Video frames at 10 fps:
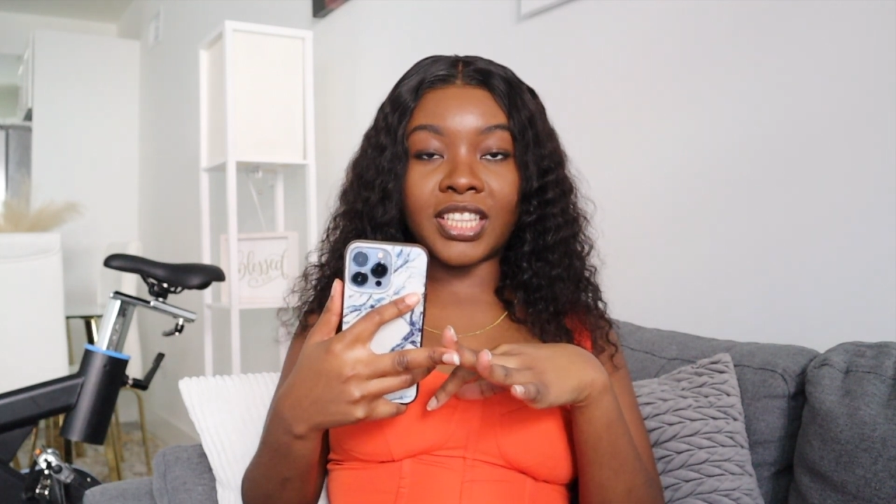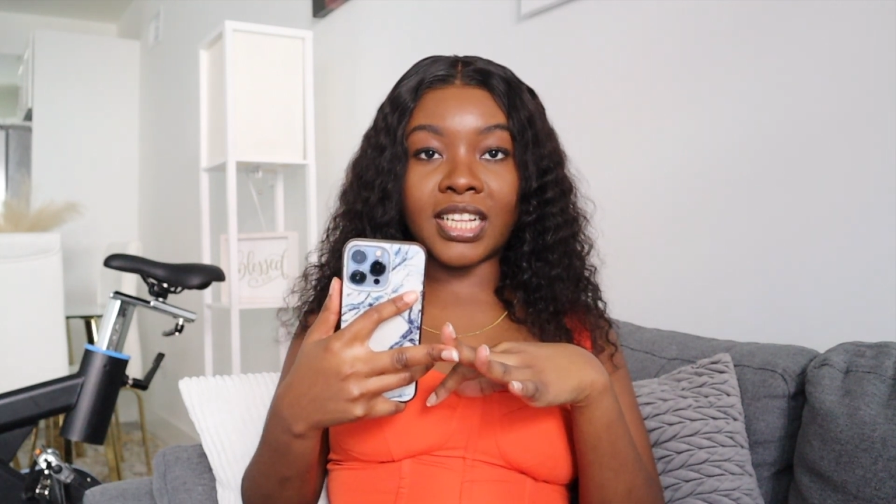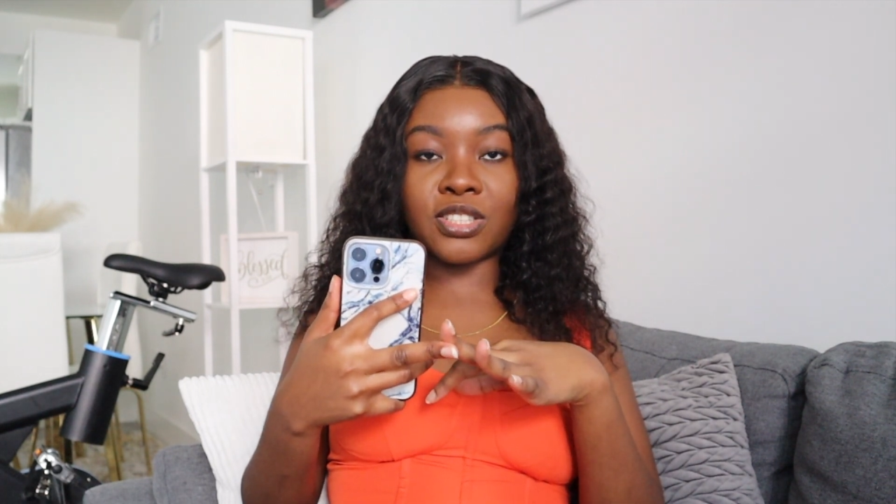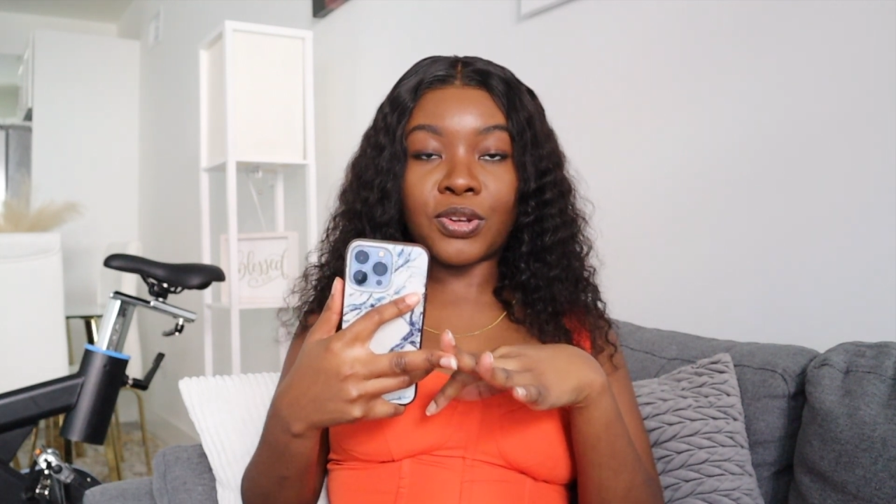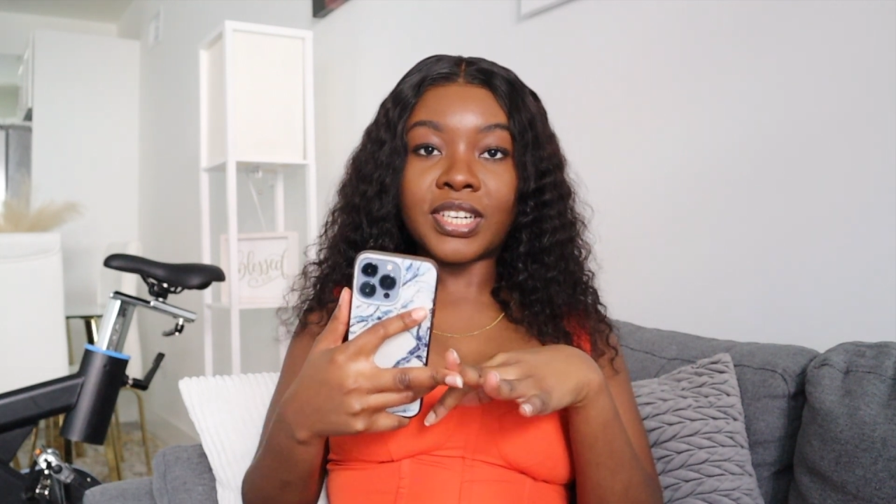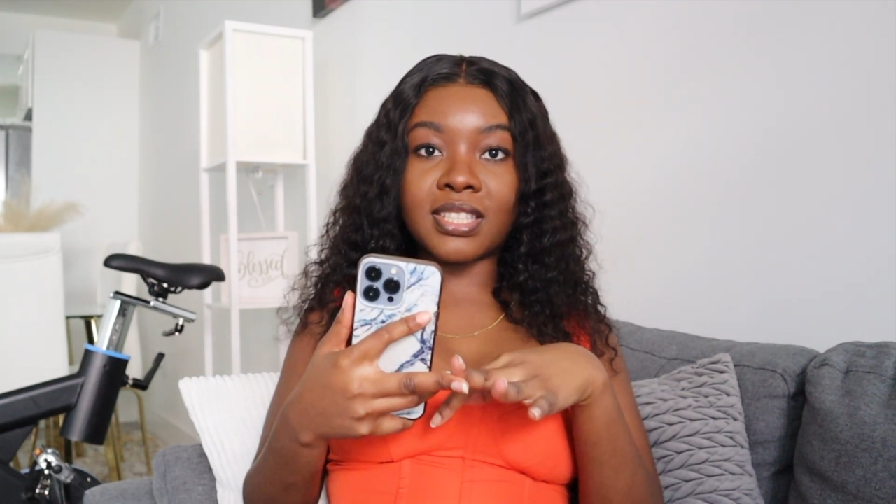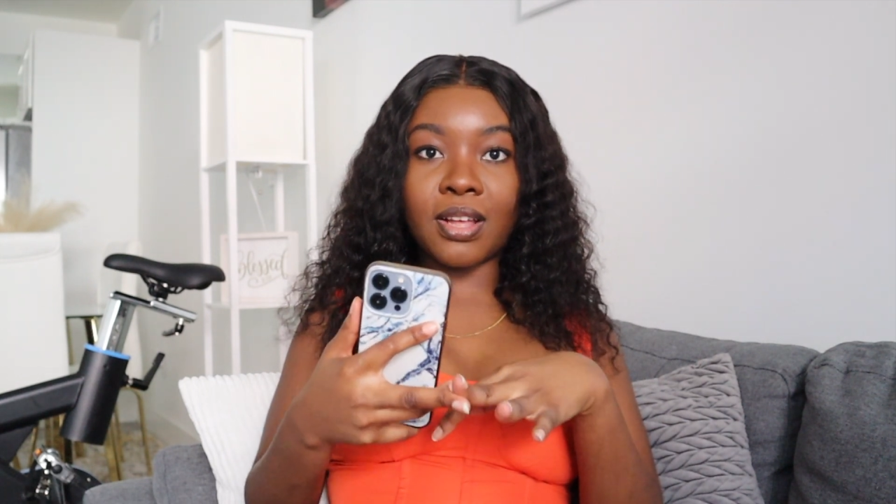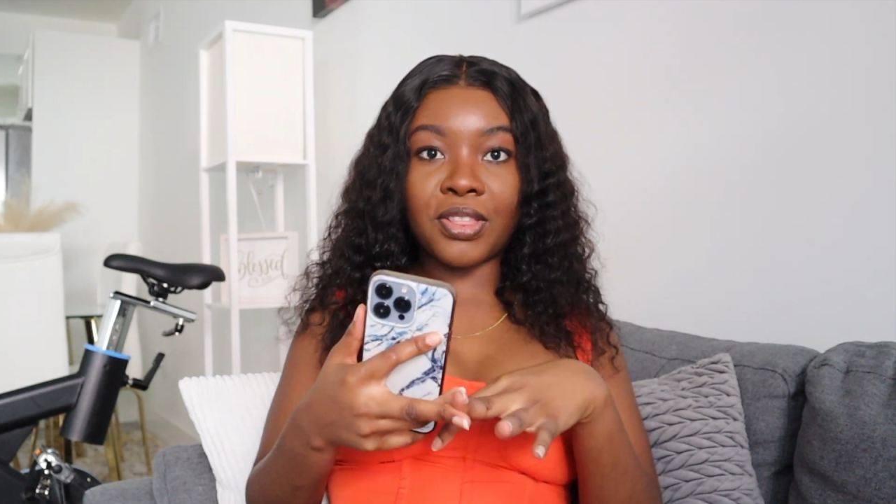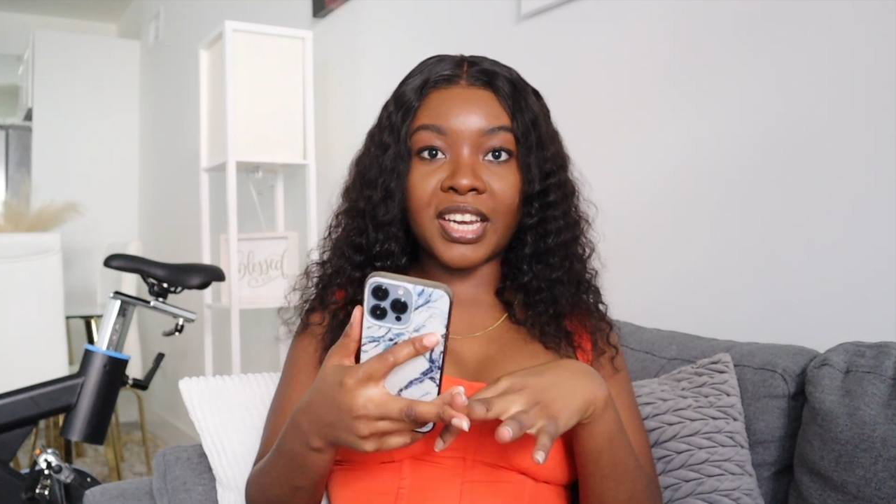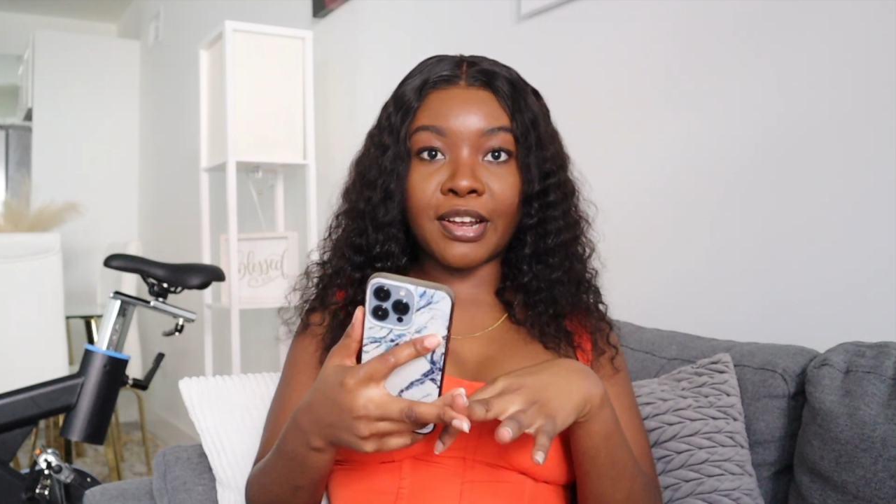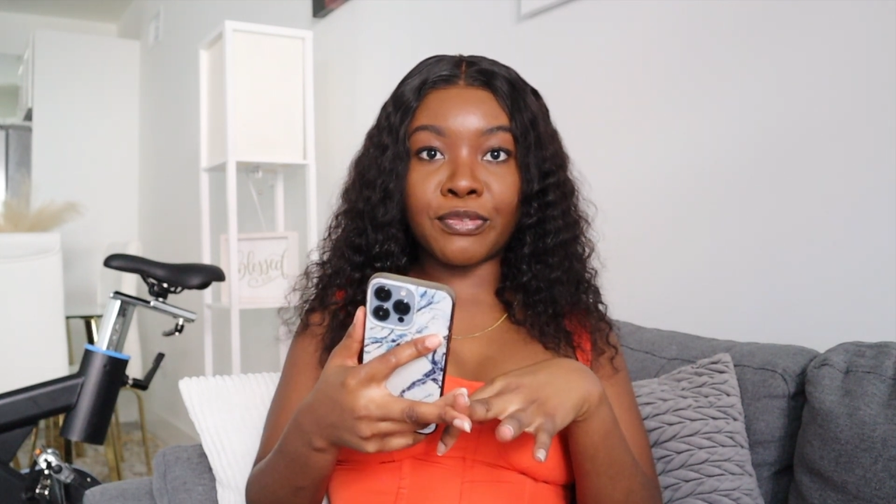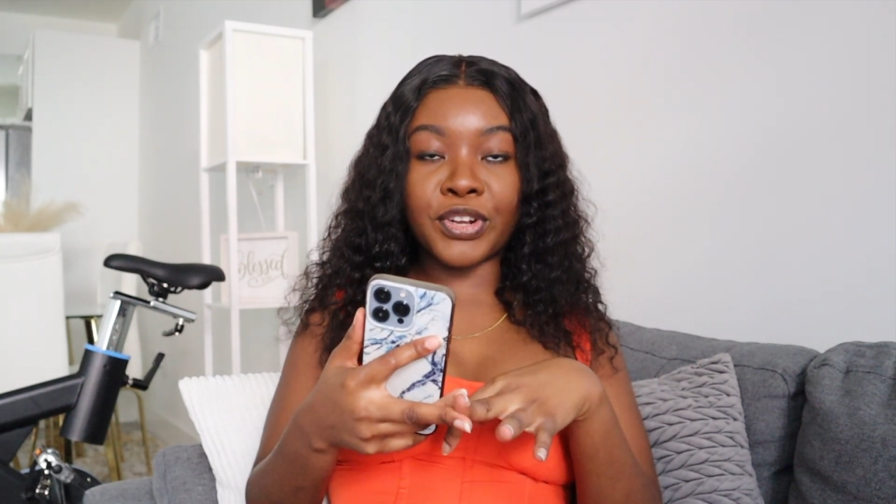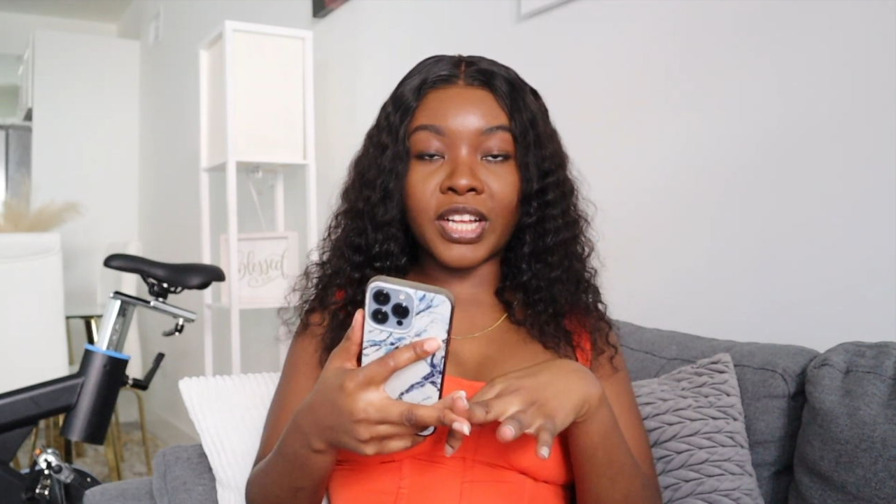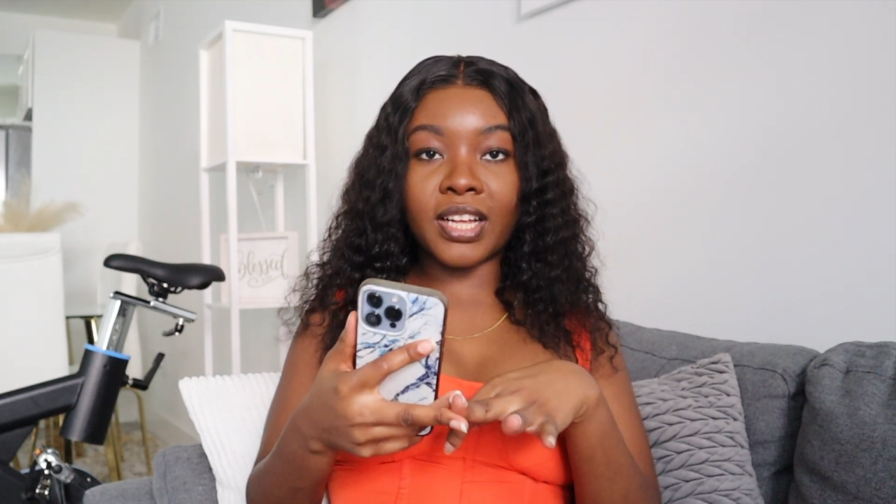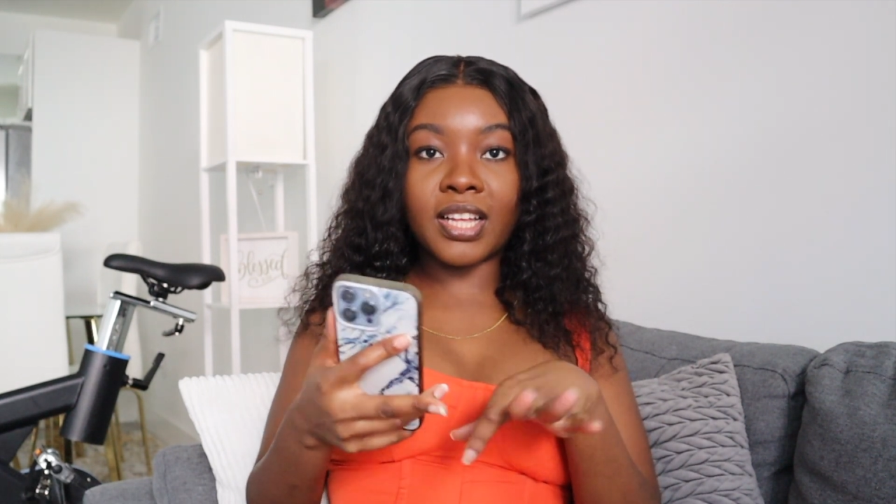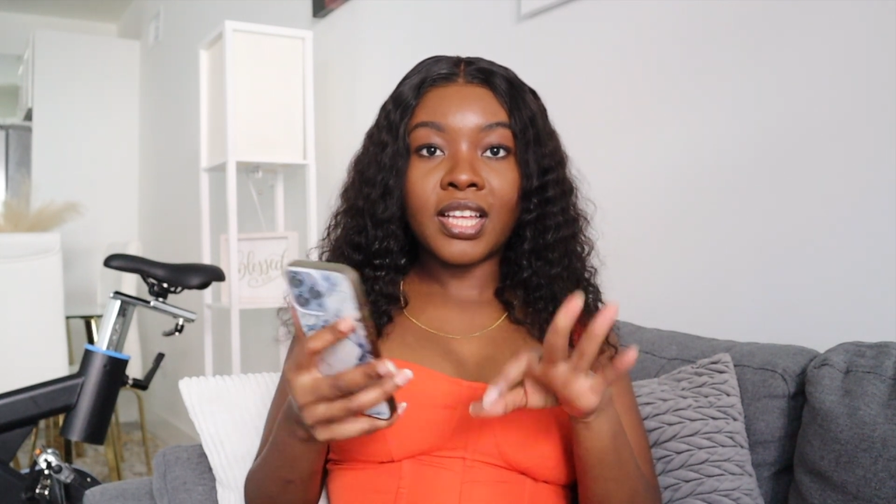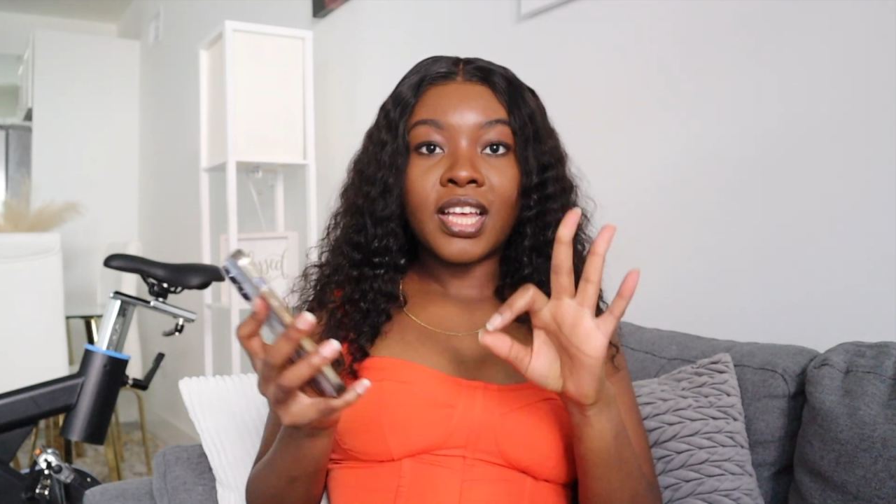that's not in Southern Africa.